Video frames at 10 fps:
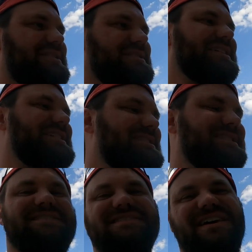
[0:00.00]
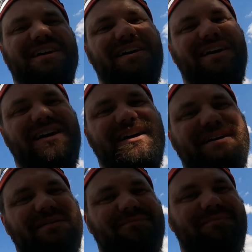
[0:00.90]
Tiss's,
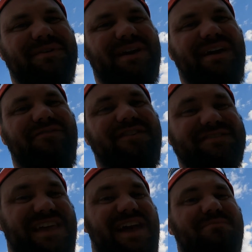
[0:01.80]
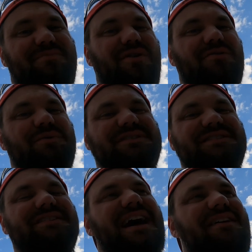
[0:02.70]
if his cam broke, we
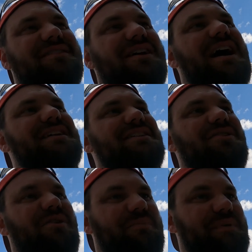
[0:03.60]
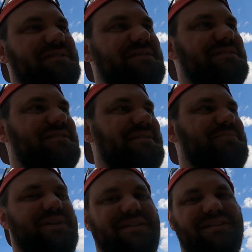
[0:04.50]
still haven't gotten it opened
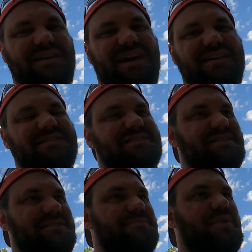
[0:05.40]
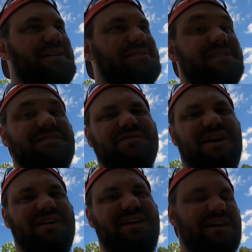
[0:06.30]
completely yet. It's still in process of
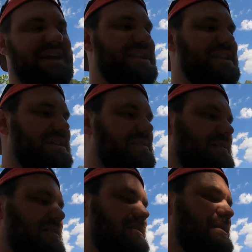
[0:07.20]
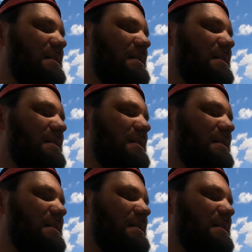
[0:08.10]
trying to get it out of the car.